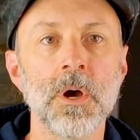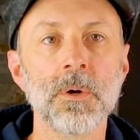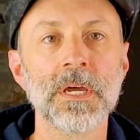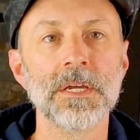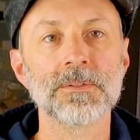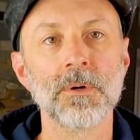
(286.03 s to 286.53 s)

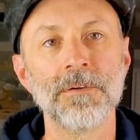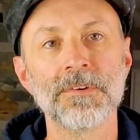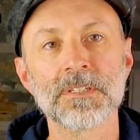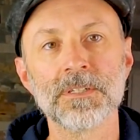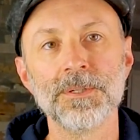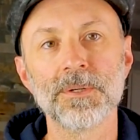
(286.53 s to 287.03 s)
Okay, so
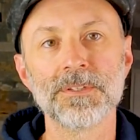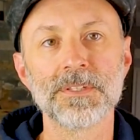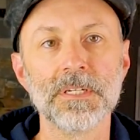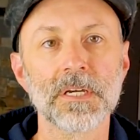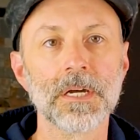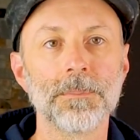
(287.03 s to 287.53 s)
obviously you can
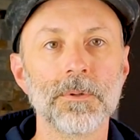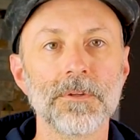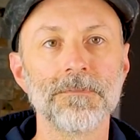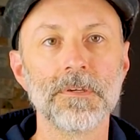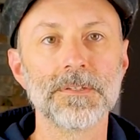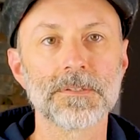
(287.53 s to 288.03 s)
see a couple
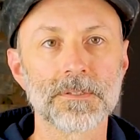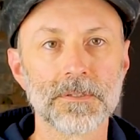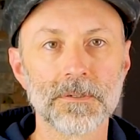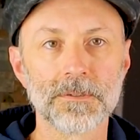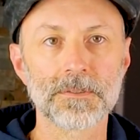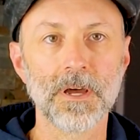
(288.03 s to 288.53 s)
of these
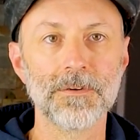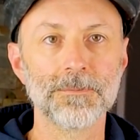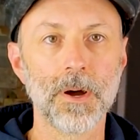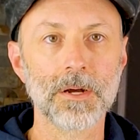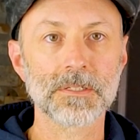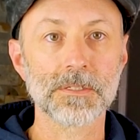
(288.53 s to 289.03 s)
soft
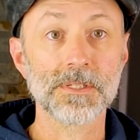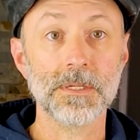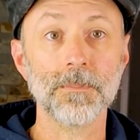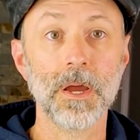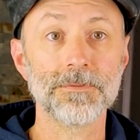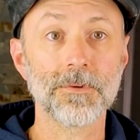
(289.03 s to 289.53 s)
boxes in
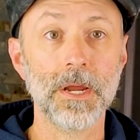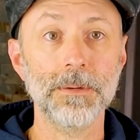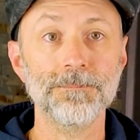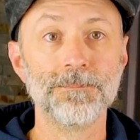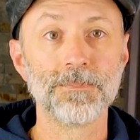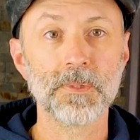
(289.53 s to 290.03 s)
my
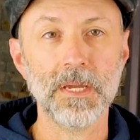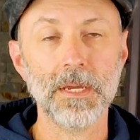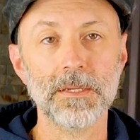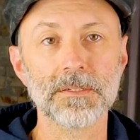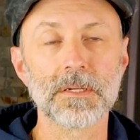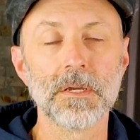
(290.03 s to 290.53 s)
frame,
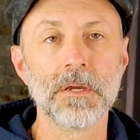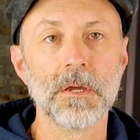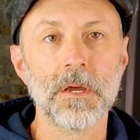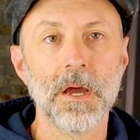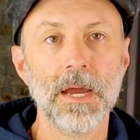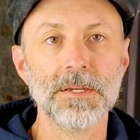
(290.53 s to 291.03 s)
and
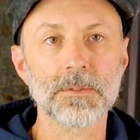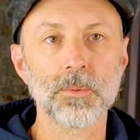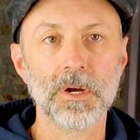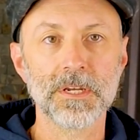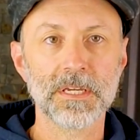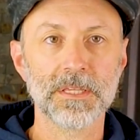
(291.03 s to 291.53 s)
I just
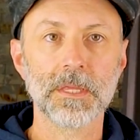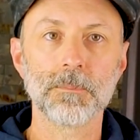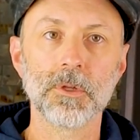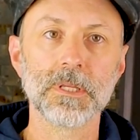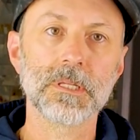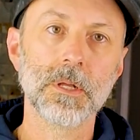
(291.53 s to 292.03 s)
wanted to get them
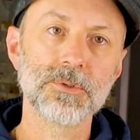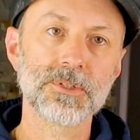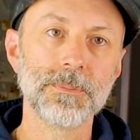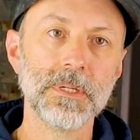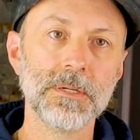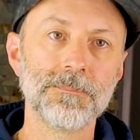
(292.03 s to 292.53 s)
really close
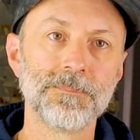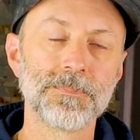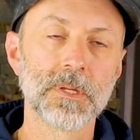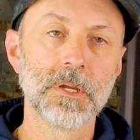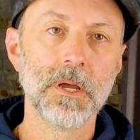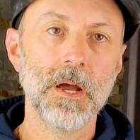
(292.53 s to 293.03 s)
to me
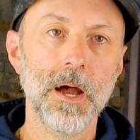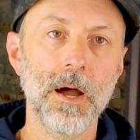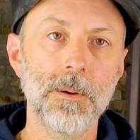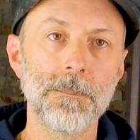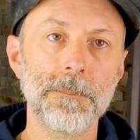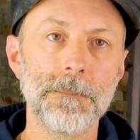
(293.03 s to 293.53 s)

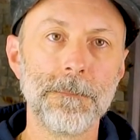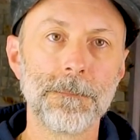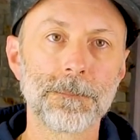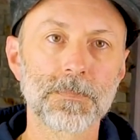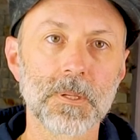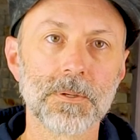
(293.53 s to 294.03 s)

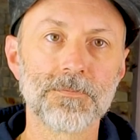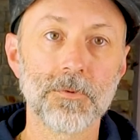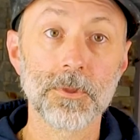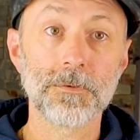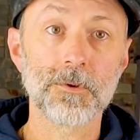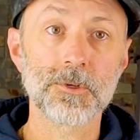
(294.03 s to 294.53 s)

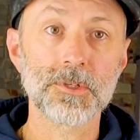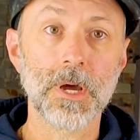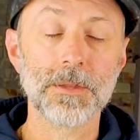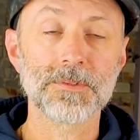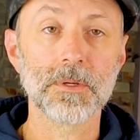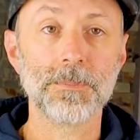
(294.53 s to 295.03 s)
for the first
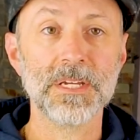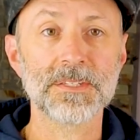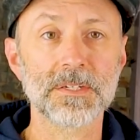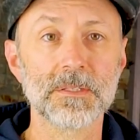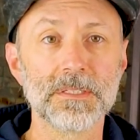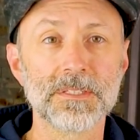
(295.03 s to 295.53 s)
shot. So
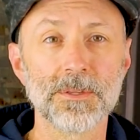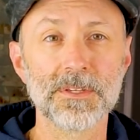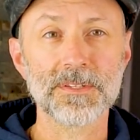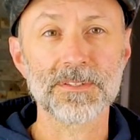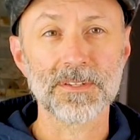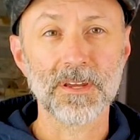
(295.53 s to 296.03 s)
basically,
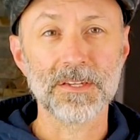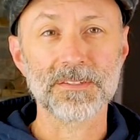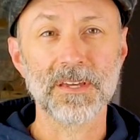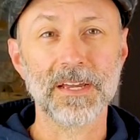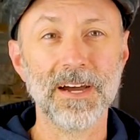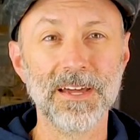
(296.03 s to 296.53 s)
this is a nice,
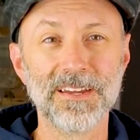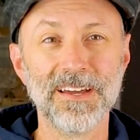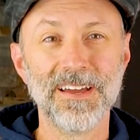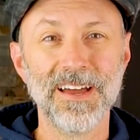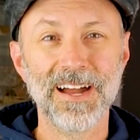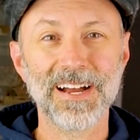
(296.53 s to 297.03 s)
I
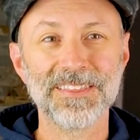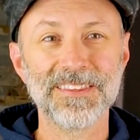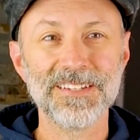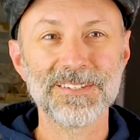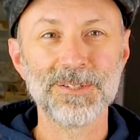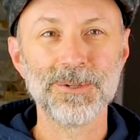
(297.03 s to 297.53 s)
got
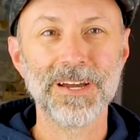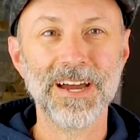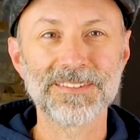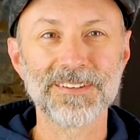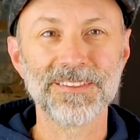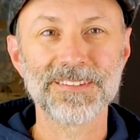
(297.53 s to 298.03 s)
these two
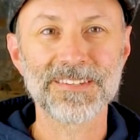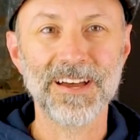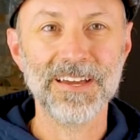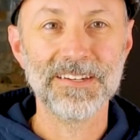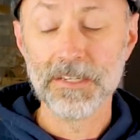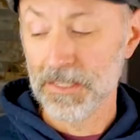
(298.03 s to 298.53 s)
guys on the
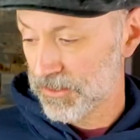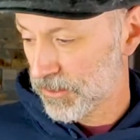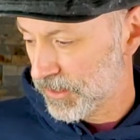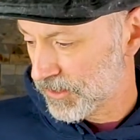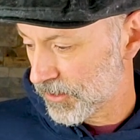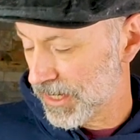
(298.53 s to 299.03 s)
side. So
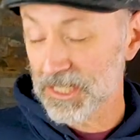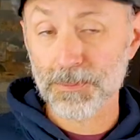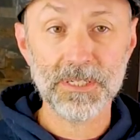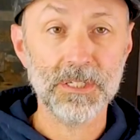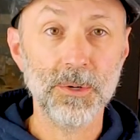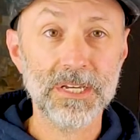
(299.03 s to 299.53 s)
these are
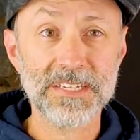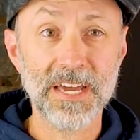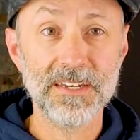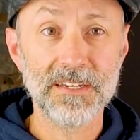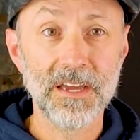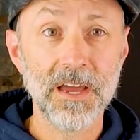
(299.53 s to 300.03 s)
HP
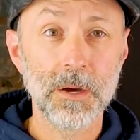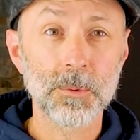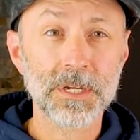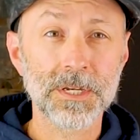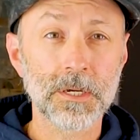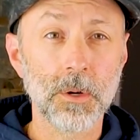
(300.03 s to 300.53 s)
USN. And we're
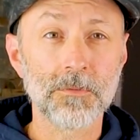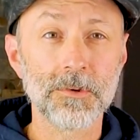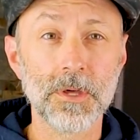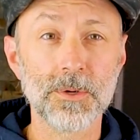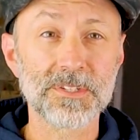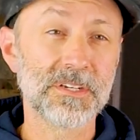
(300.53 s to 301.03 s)
going to go over
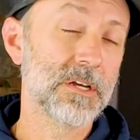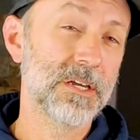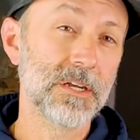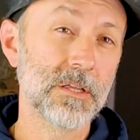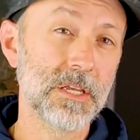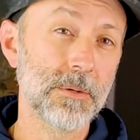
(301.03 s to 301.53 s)
those in
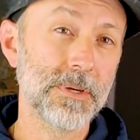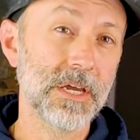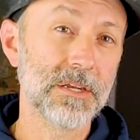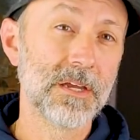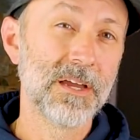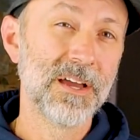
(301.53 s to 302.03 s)
a bit.